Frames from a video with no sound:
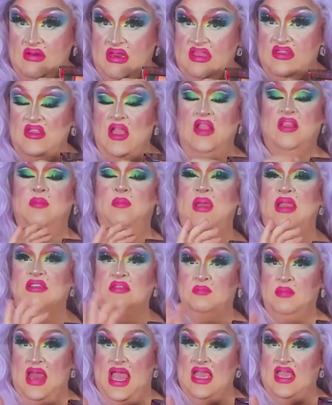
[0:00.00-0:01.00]
It's not the
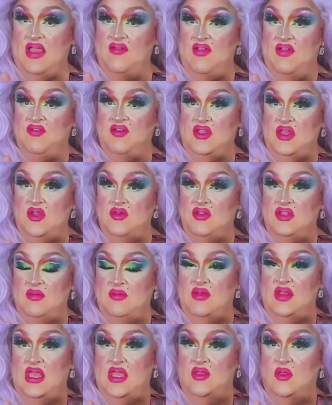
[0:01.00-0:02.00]
best black I've ever used
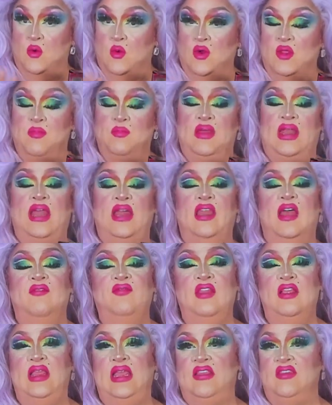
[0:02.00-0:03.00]
in the world, but I
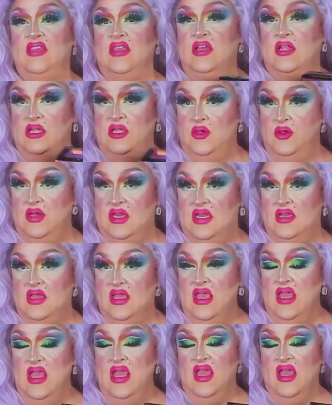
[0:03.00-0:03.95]
love that it's included